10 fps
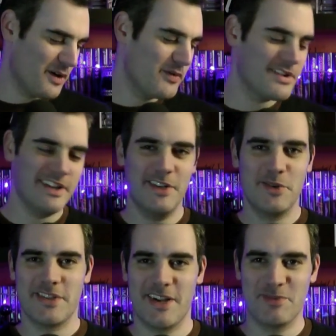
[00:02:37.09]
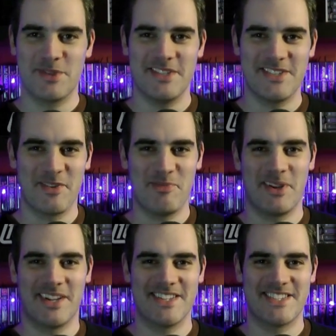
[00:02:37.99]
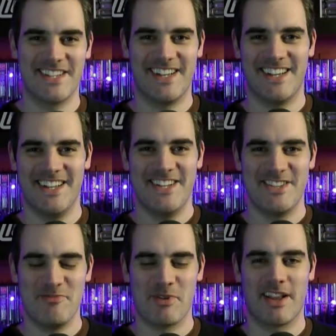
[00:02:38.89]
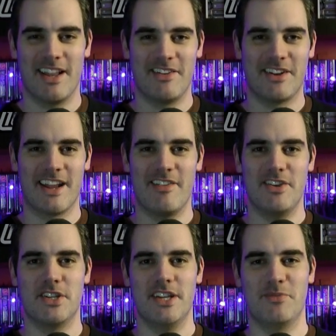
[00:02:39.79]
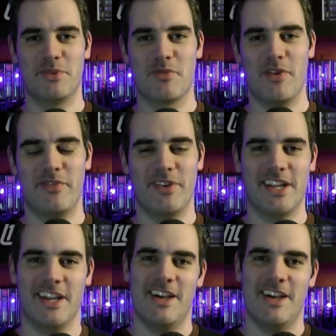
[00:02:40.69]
Obviously, Lewis Hamilton stopping at the Mclaren garage. It was quite funny.